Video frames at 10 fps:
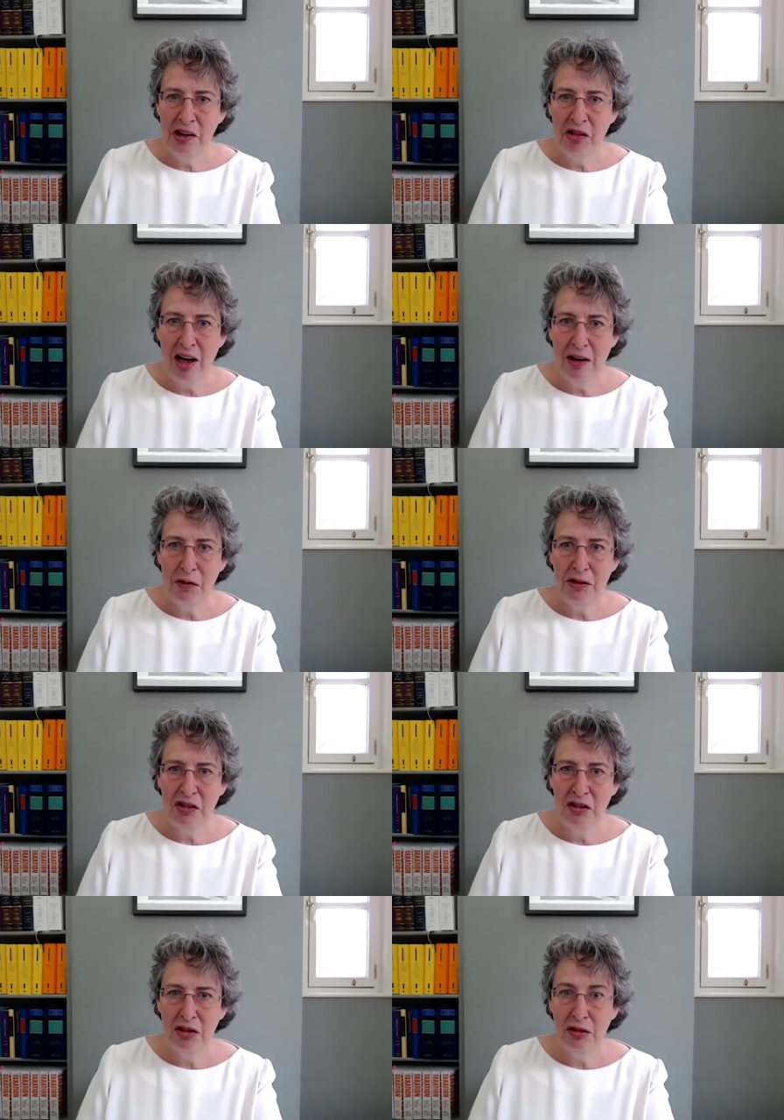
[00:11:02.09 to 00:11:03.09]
driver
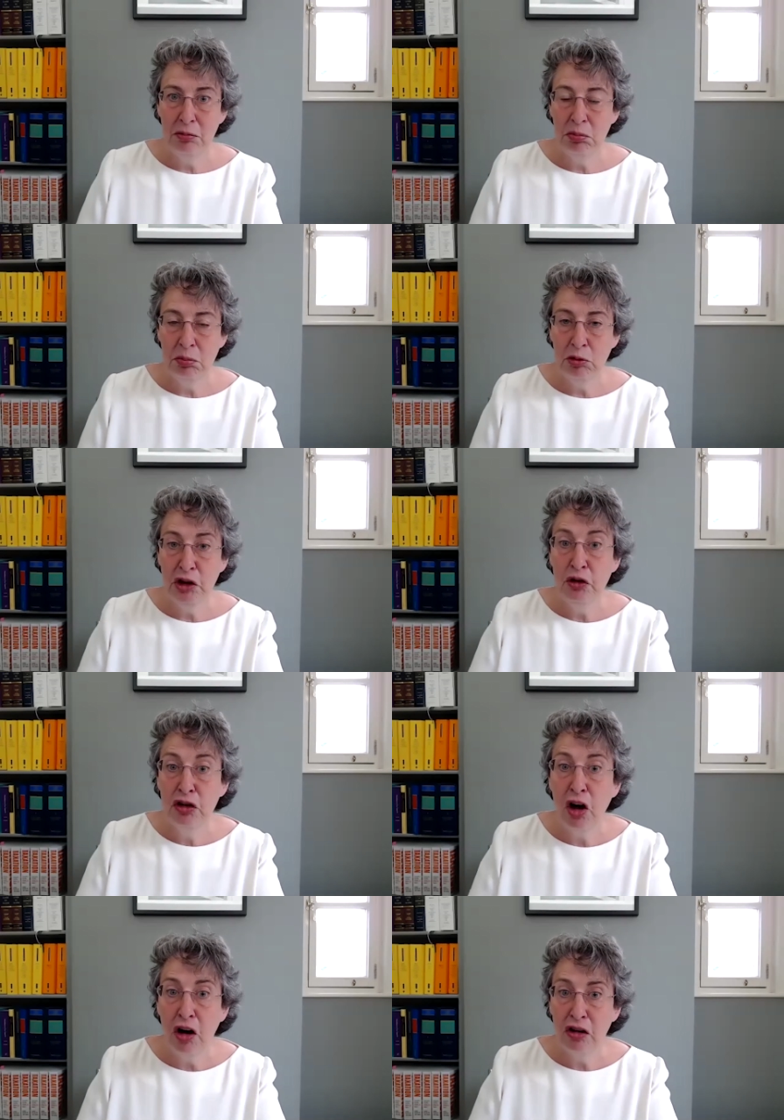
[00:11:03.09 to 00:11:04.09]
is to reduce
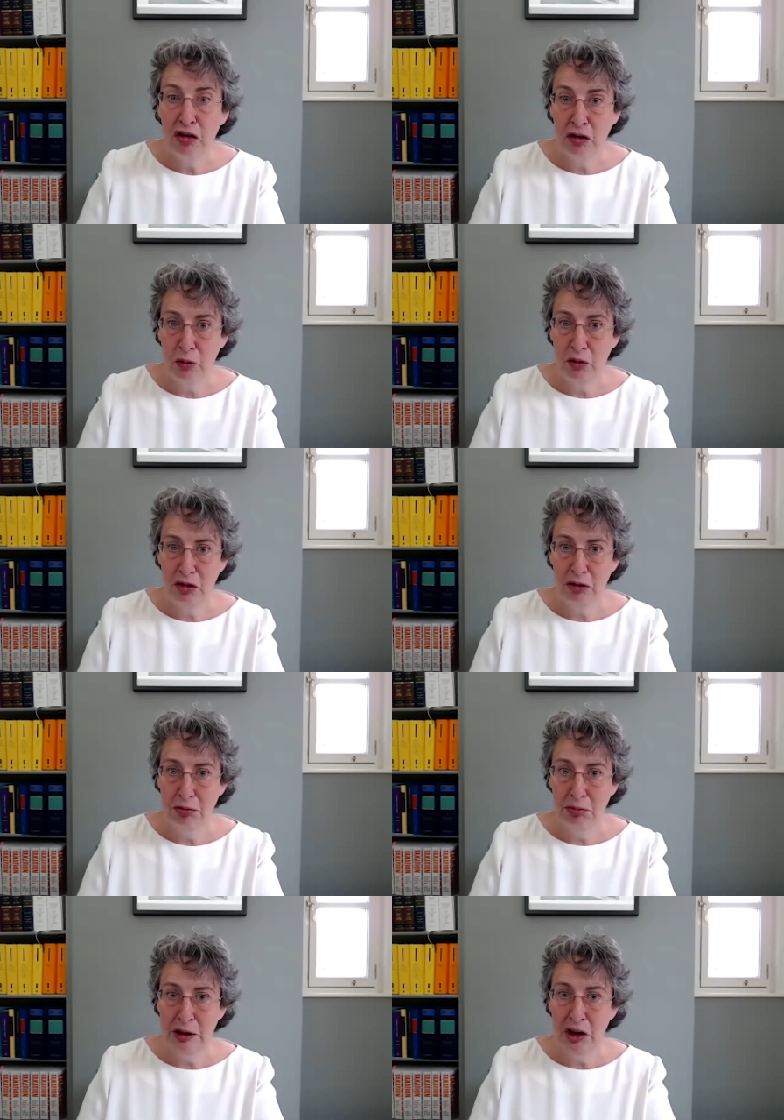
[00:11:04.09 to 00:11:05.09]
costs or to
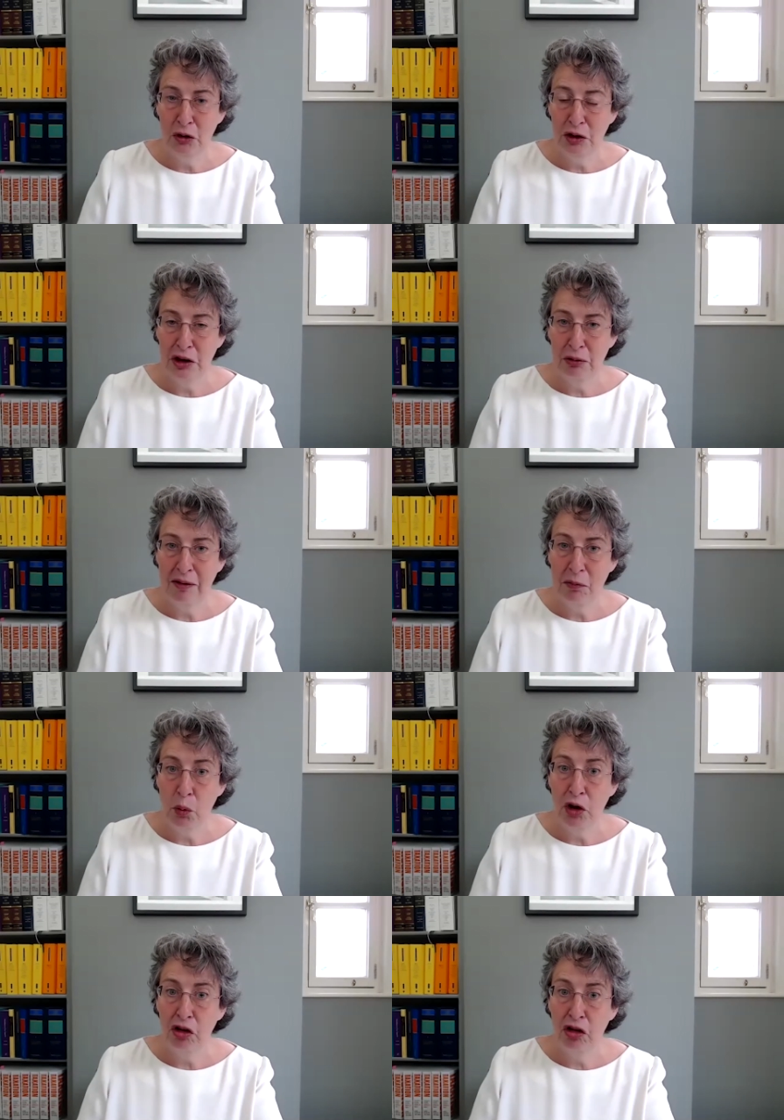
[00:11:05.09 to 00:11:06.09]
ensure that you have
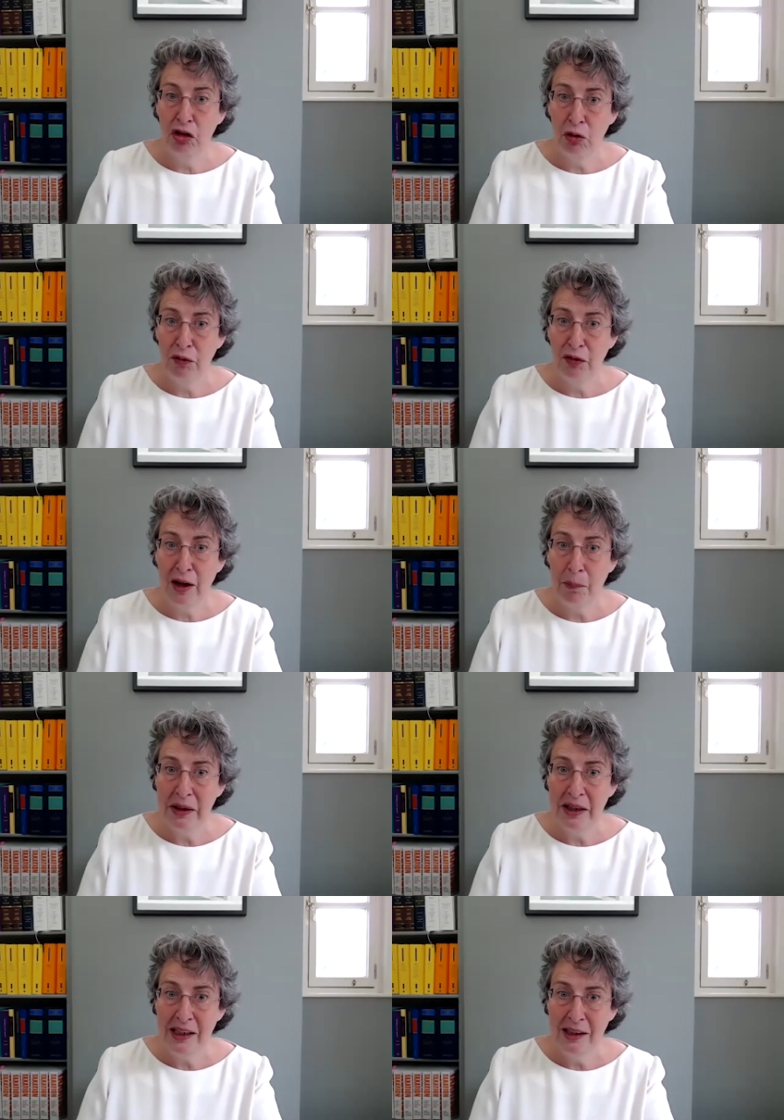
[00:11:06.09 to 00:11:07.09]
more control of the
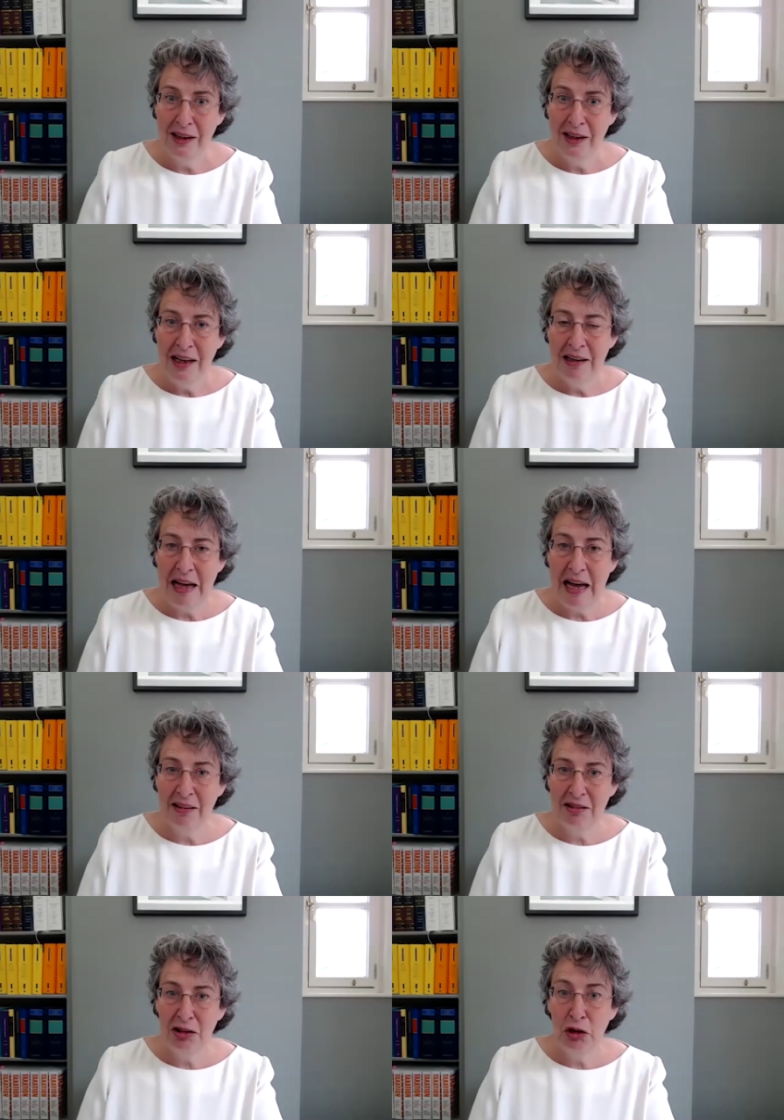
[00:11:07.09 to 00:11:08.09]
company
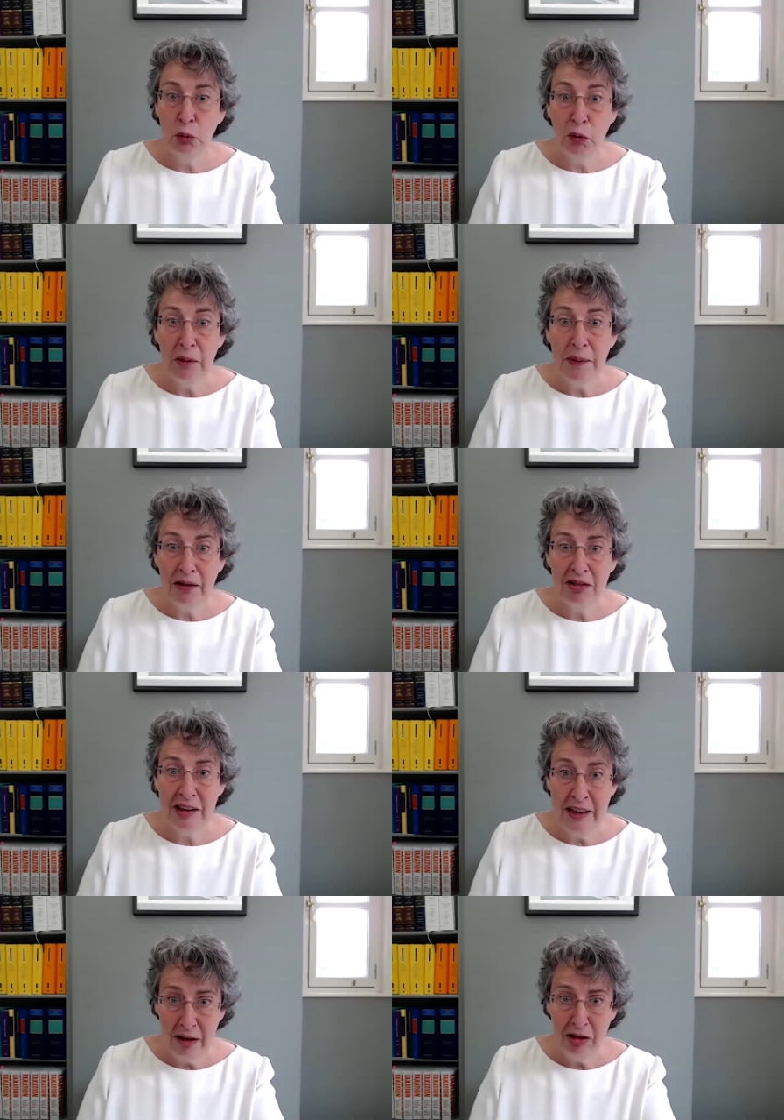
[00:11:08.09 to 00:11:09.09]
and you're worried about
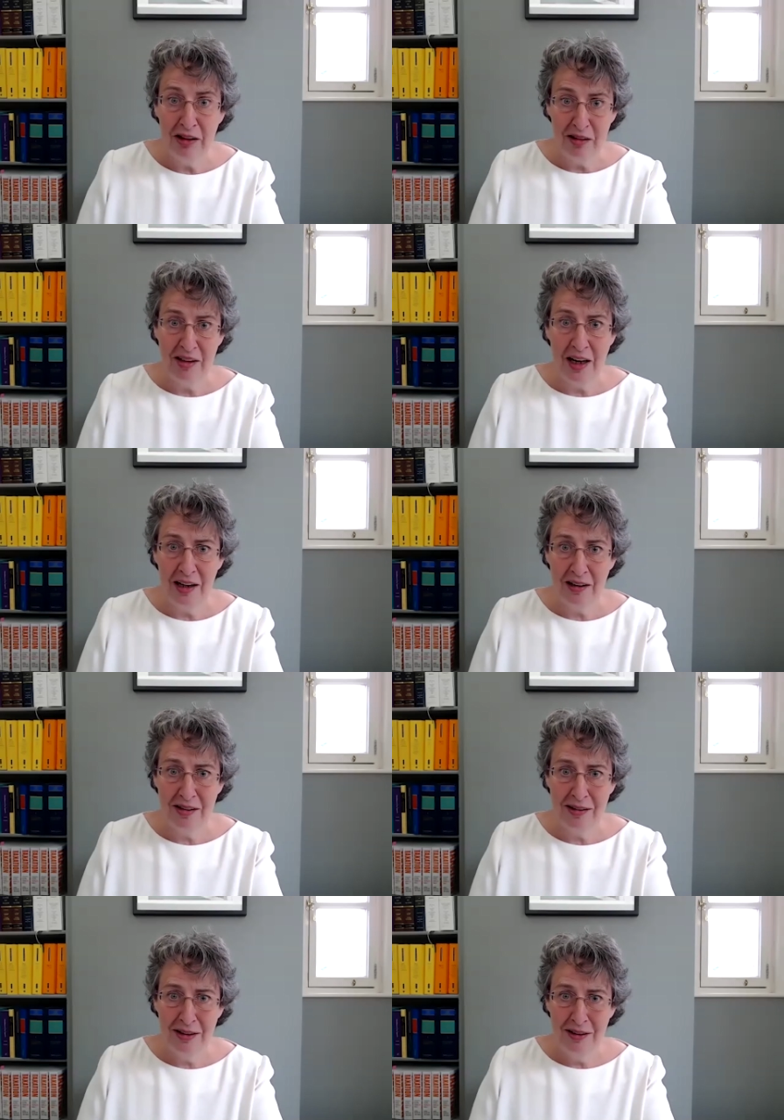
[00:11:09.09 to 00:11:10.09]
inheritance tax,